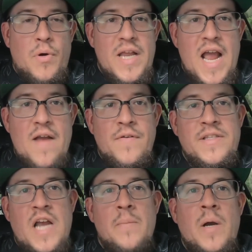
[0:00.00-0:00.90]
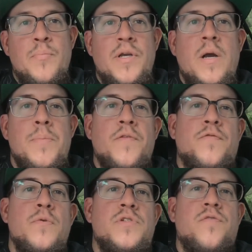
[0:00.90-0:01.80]
But every time I pick up the
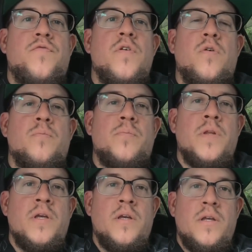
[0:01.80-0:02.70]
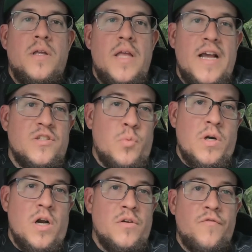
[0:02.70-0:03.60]
Fujifilm
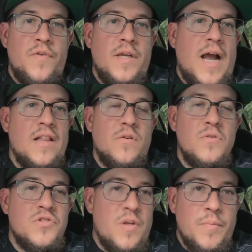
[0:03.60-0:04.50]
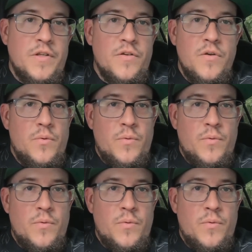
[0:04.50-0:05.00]
X100V, I learn something new.